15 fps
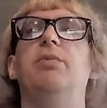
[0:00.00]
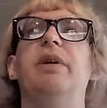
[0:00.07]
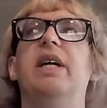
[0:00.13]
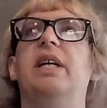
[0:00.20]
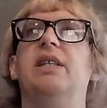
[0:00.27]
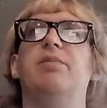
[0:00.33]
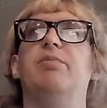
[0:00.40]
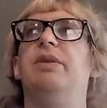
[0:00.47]

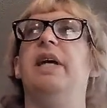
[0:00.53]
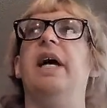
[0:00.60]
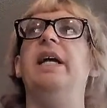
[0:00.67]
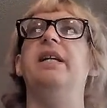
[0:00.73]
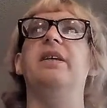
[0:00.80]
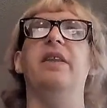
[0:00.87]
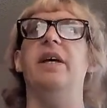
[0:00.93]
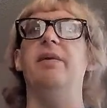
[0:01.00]

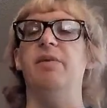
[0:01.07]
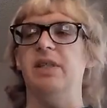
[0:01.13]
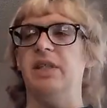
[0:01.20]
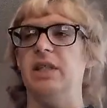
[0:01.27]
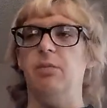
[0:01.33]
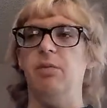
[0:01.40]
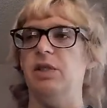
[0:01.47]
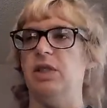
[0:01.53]
explained to them that
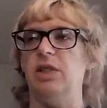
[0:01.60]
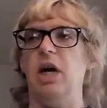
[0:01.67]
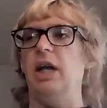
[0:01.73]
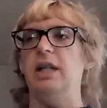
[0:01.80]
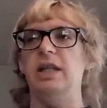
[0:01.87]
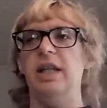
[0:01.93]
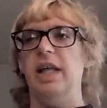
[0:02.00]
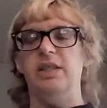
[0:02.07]
someone's
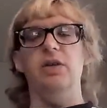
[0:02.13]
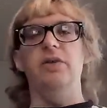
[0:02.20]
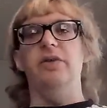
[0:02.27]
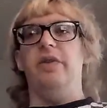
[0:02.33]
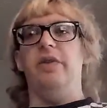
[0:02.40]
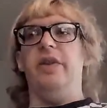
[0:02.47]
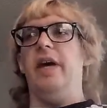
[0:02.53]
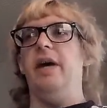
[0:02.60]
not lesser
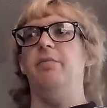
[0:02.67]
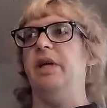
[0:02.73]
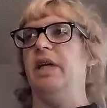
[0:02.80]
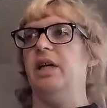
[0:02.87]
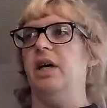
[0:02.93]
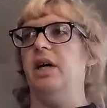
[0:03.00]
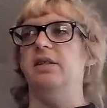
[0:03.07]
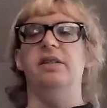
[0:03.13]
than them
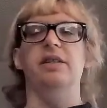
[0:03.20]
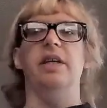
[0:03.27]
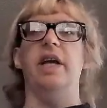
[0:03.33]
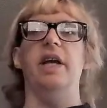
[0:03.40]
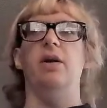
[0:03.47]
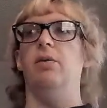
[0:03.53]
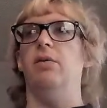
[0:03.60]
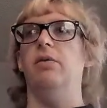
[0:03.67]
because
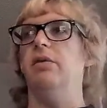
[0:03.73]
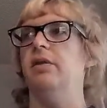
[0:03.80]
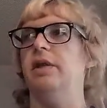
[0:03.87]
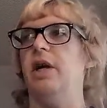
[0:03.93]
they're